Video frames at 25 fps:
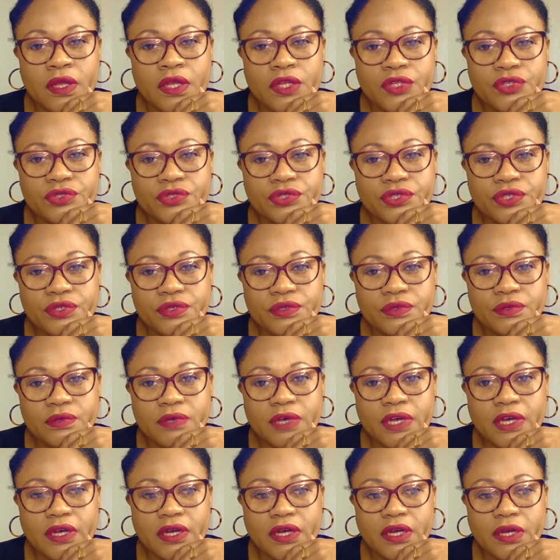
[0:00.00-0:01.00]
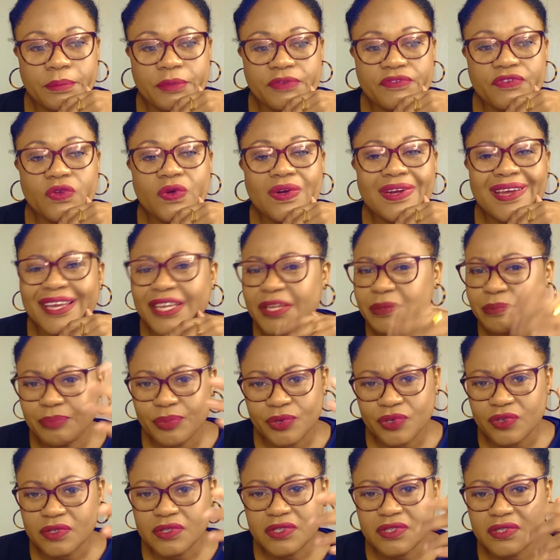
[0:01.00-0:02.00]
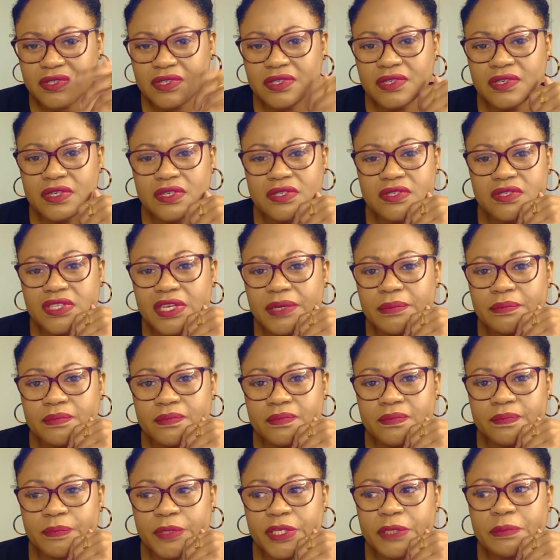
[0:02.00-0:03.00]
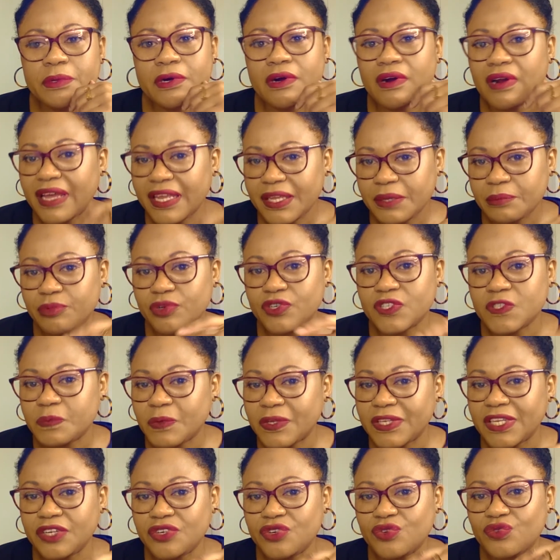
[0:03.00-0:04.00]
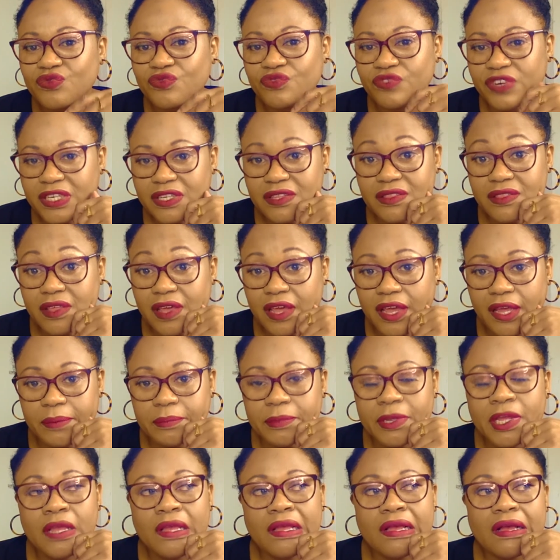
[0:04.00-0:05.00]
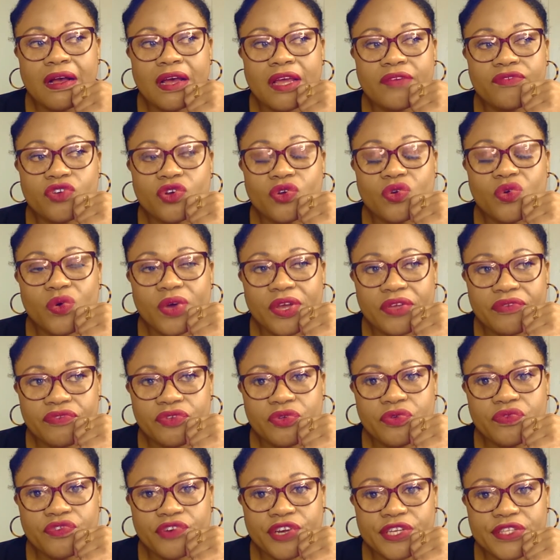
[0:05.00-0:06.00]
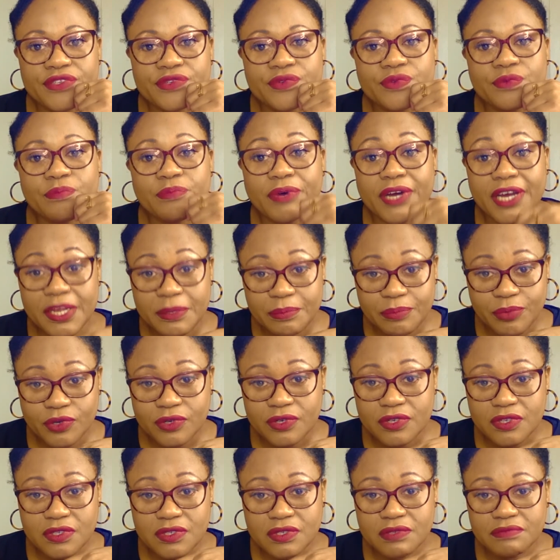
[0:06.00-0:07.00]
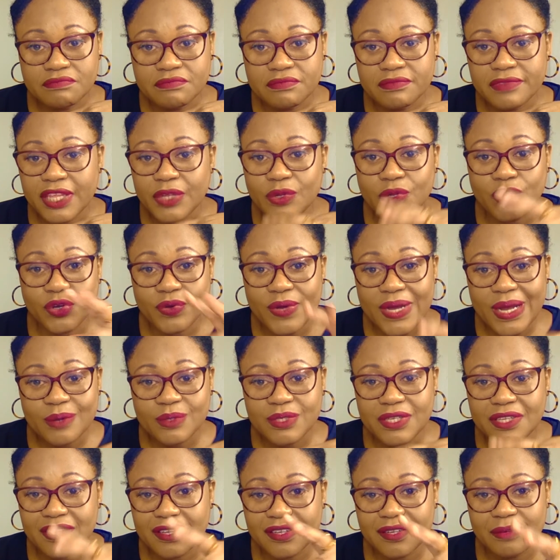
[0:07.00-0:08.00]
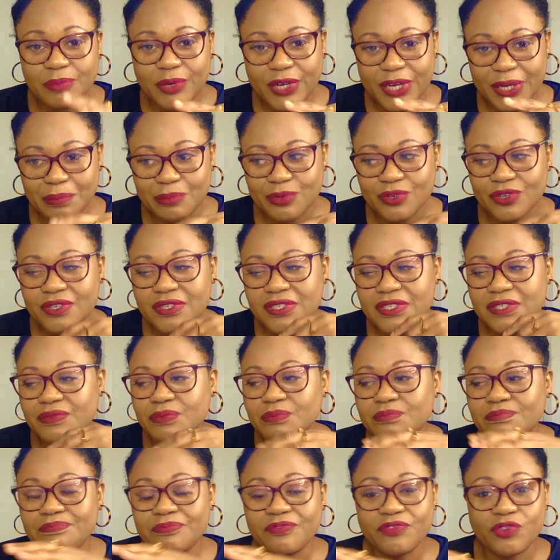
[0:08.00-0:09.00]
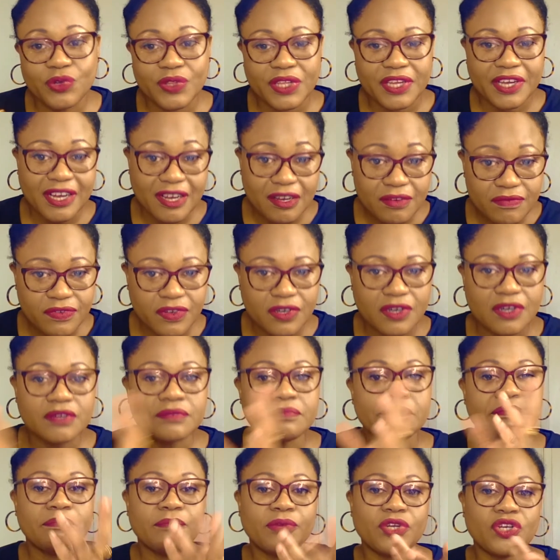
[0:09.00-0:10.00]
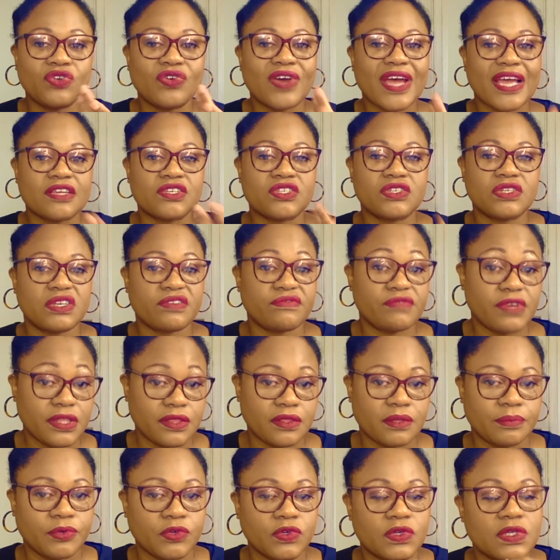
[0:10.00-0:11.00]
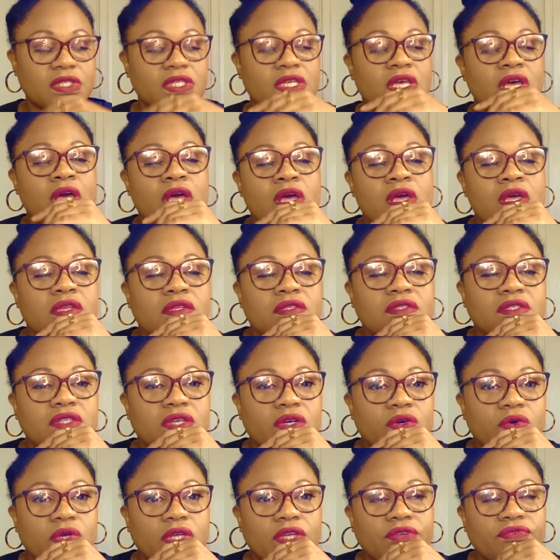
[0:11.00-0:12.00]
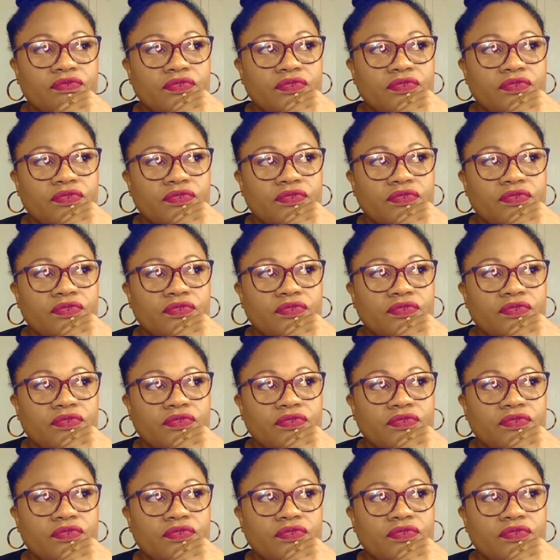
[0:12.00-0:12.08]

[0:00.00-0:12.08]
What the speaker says: if you like books, because some people like books but they don't read them. I've got quite a few friends who buy books. They'll go out and they'll buy books for the cover but not actually read the books. So if